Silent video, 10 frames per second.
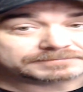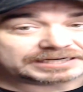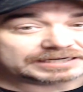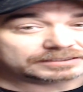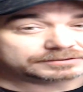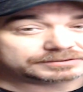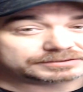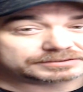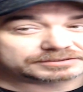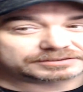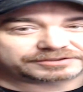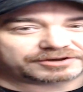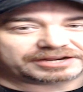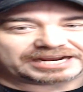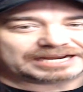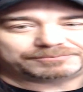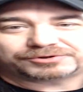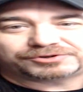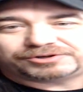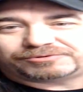and thought, hey, I'm all
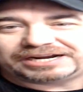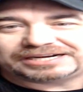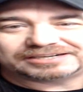good, right?